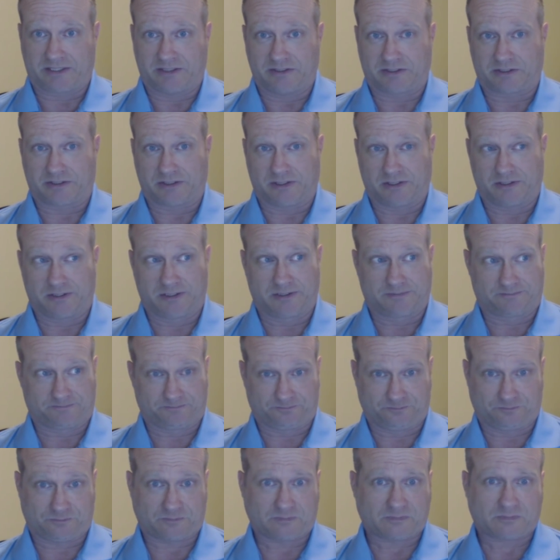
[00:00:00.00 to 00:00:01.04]
concerned,
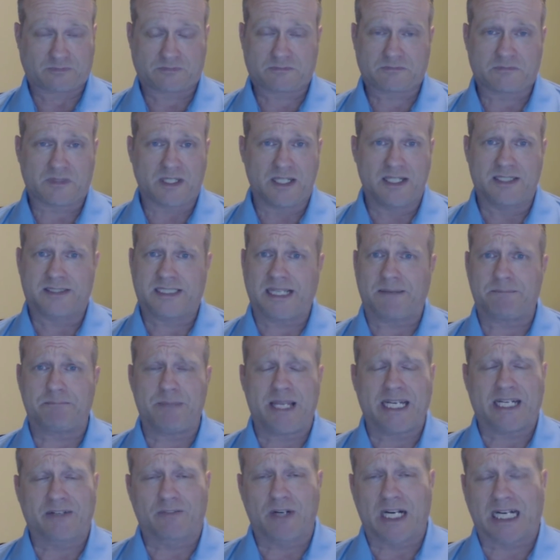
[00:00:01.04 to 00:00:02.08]
except
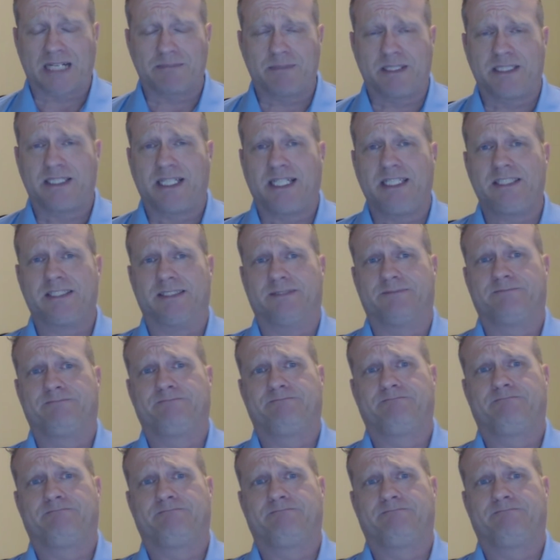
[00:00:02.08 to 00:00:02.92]
make a recommendation.